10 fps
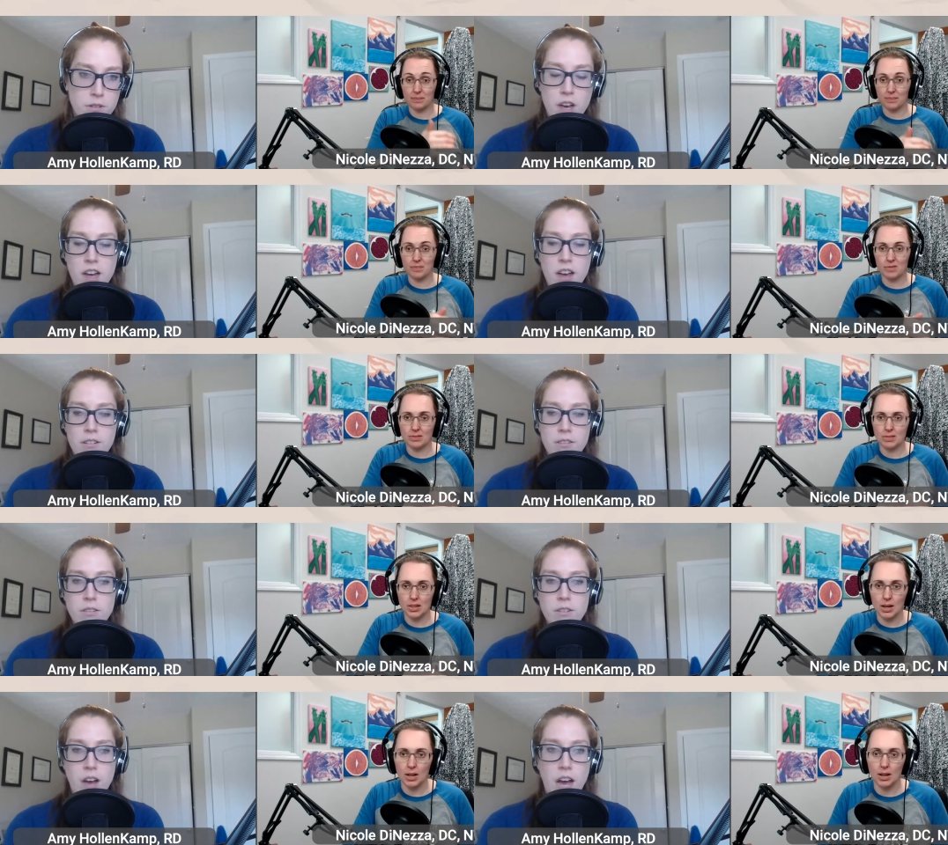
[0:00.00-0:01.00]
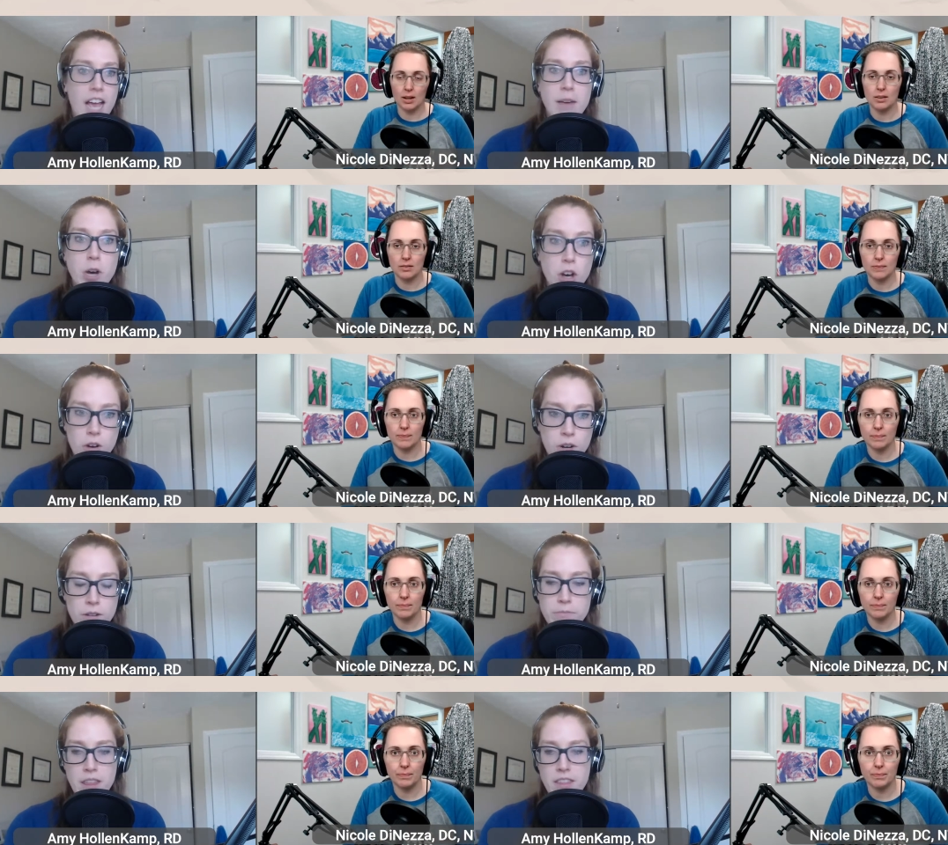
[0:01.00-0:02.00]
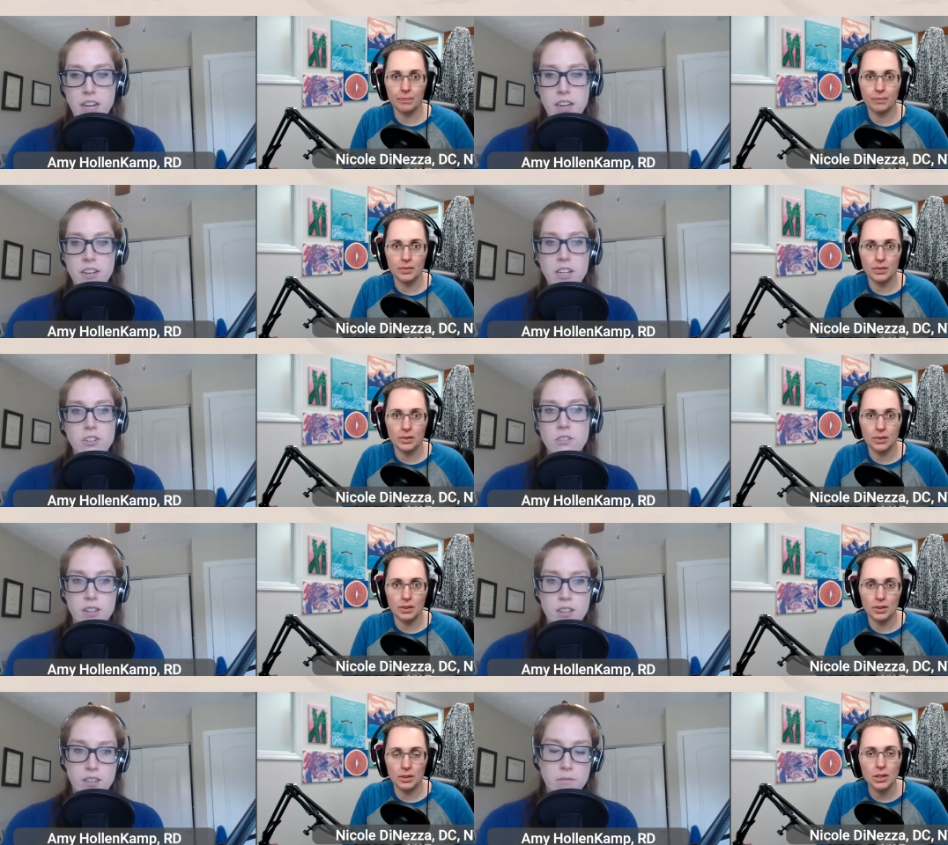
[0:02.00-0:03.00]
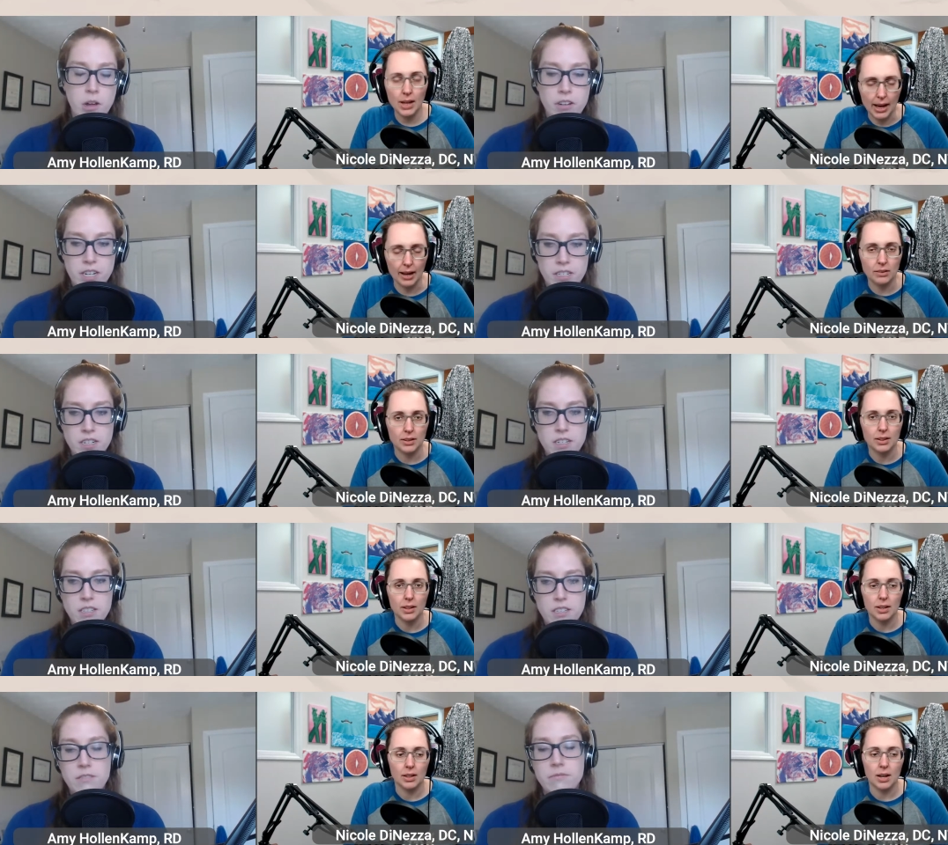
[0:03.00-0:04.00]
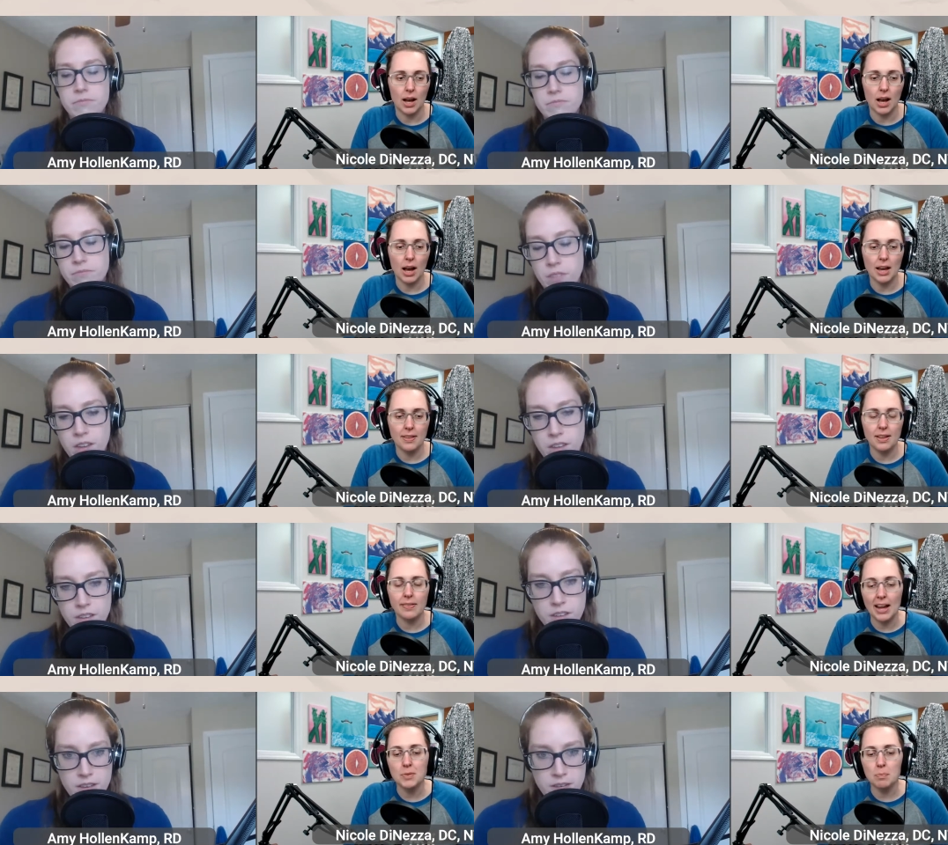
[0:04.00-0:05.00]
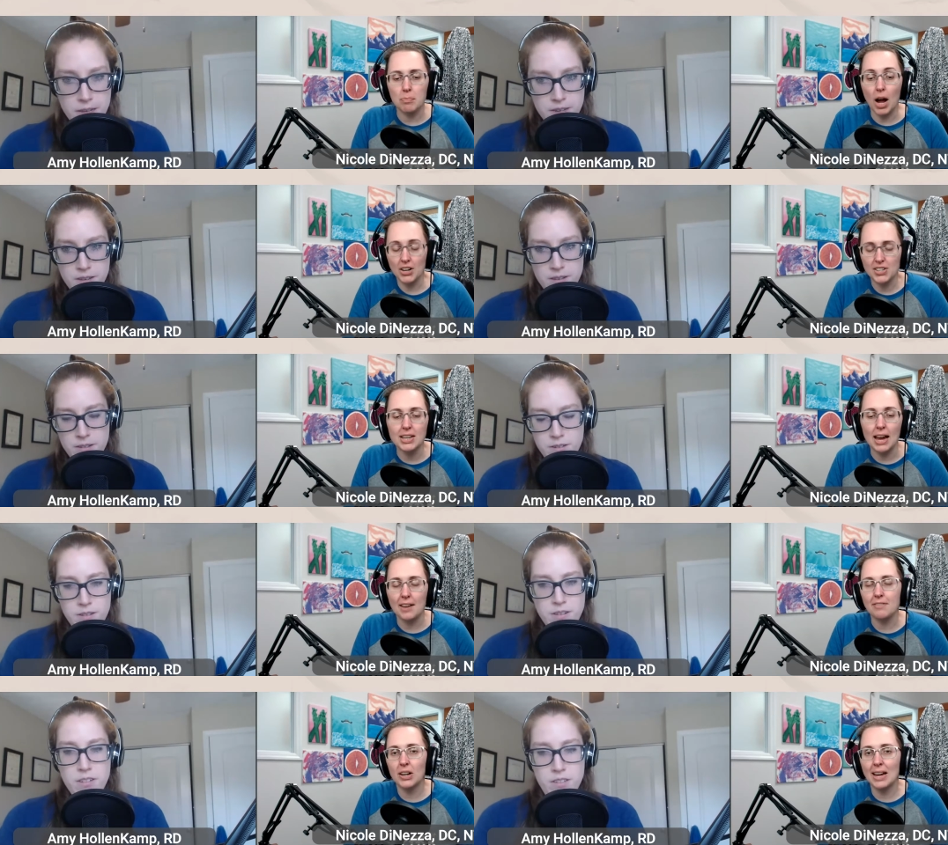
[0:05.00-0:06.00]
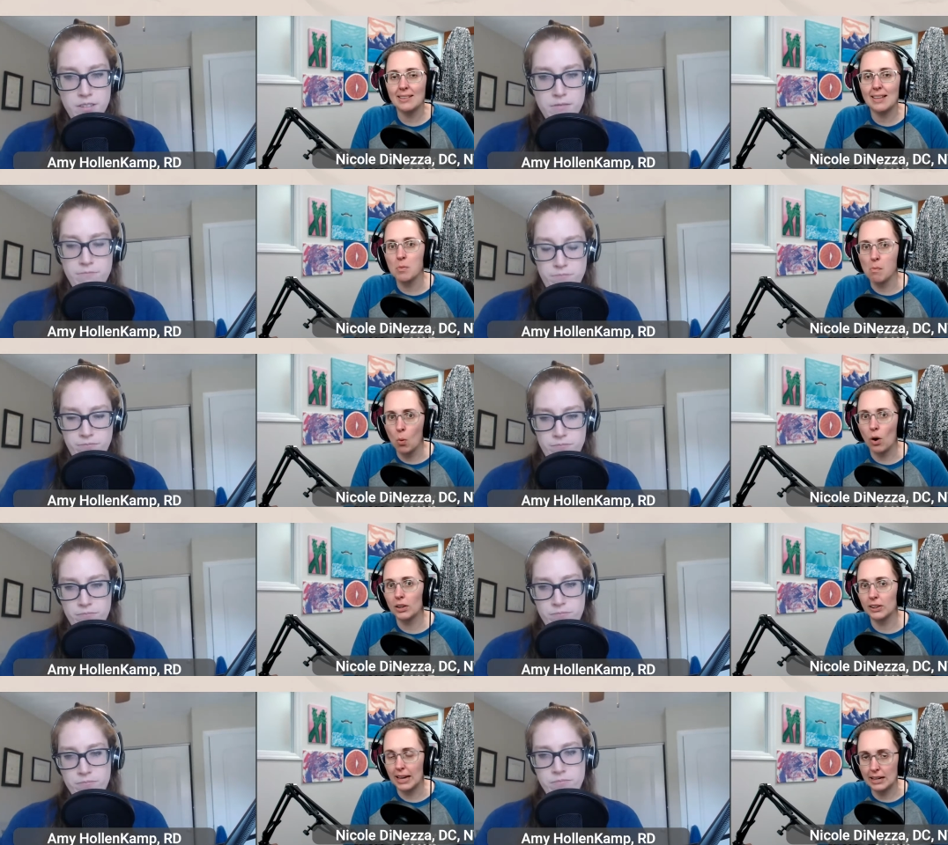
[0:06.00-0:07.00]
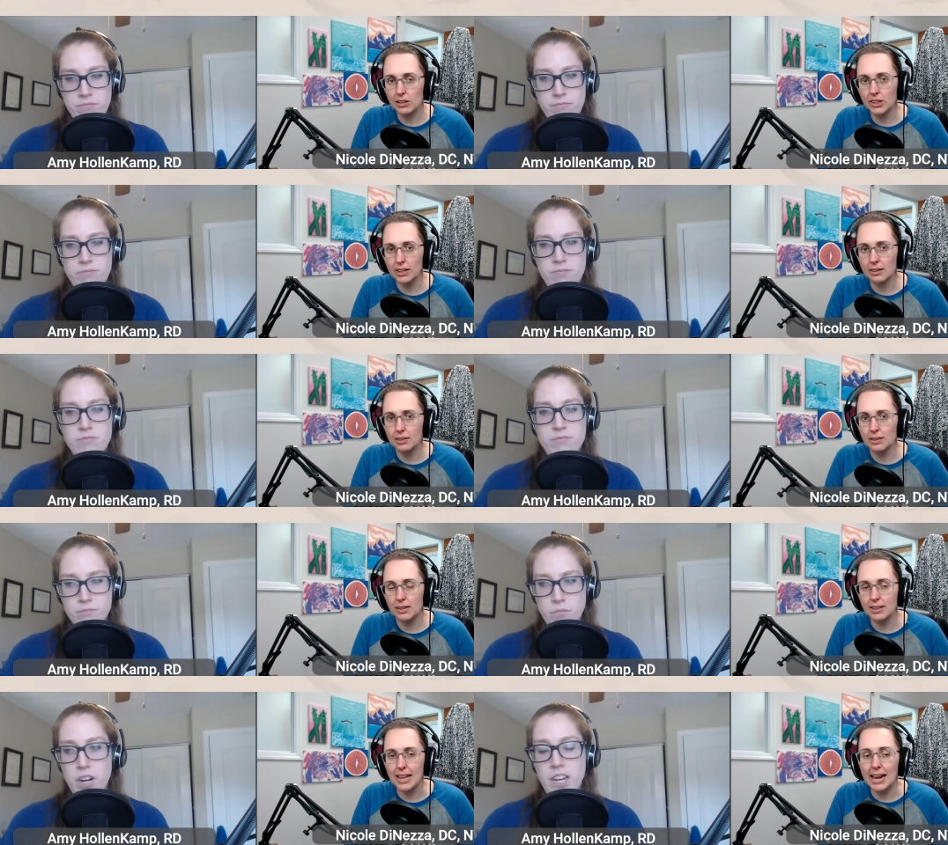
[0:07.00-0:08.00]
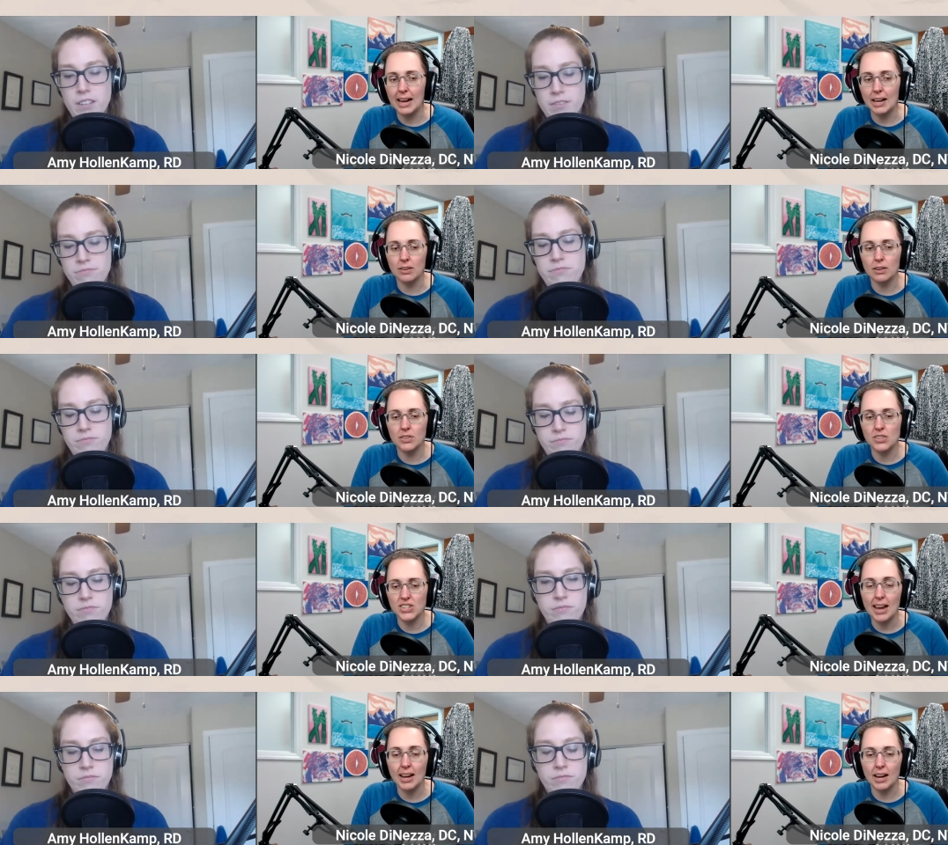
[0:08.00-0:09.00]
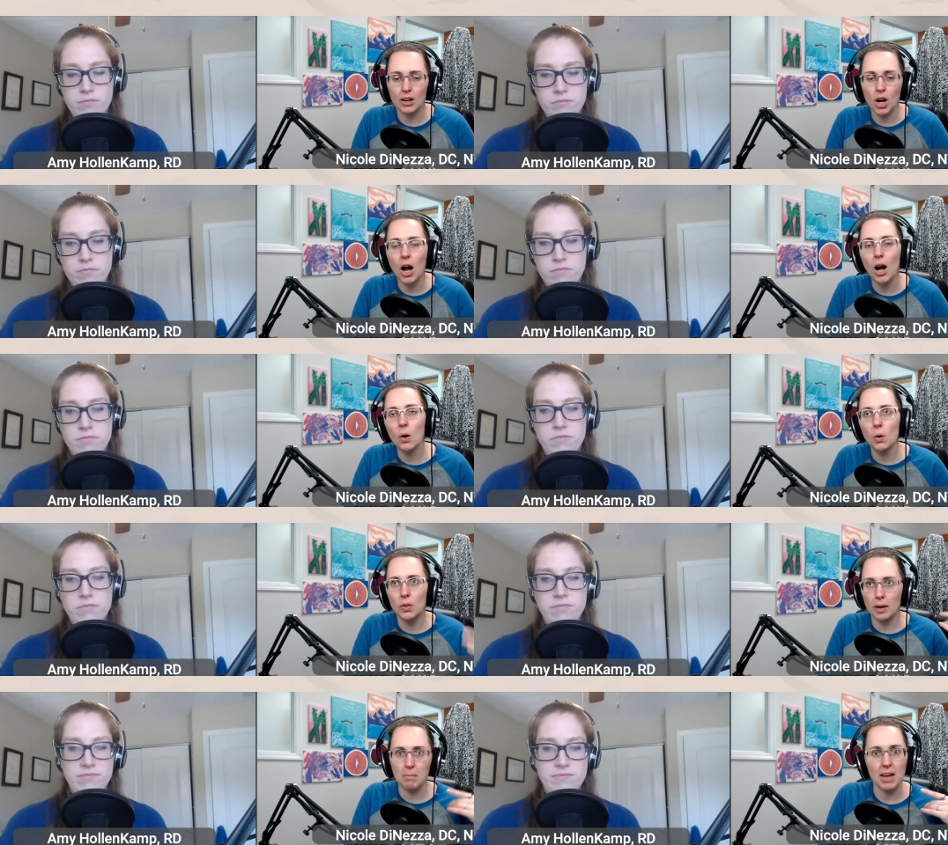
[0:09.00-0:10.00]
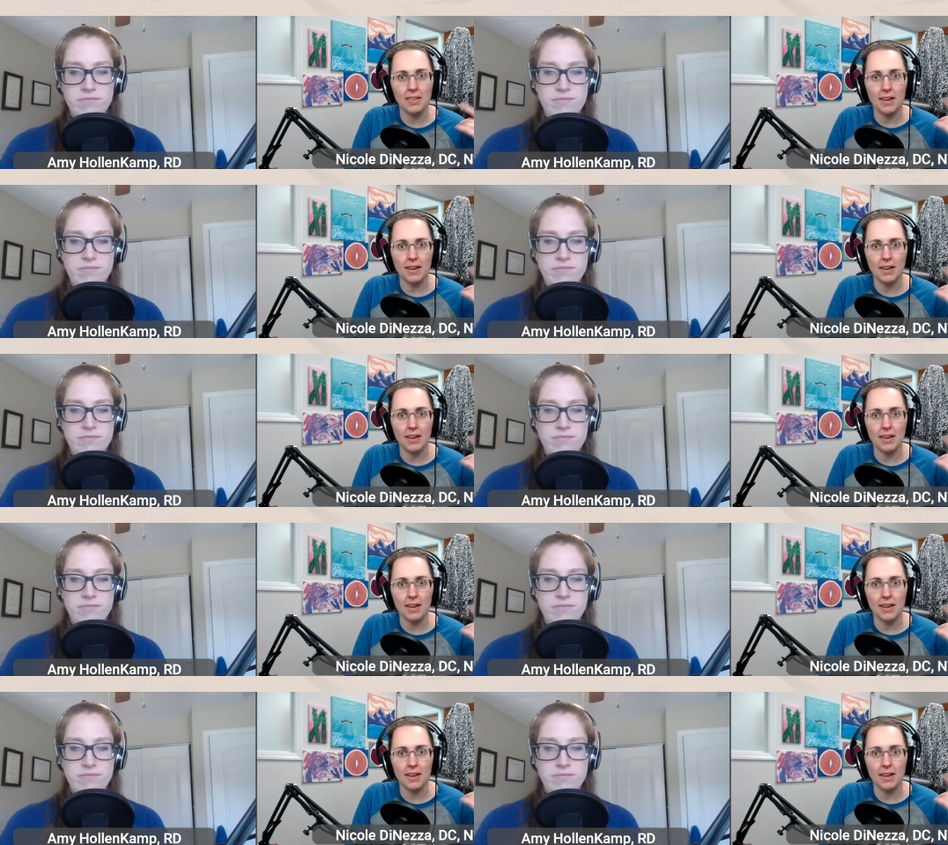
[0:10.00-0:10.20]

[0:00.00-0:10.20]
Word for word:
Speaker 1: uh, IMO or methane issues in the yeah. small intestines.
Speaker 2: I think that's honestly, I feel like that's more likely than right. saying, oh, that methane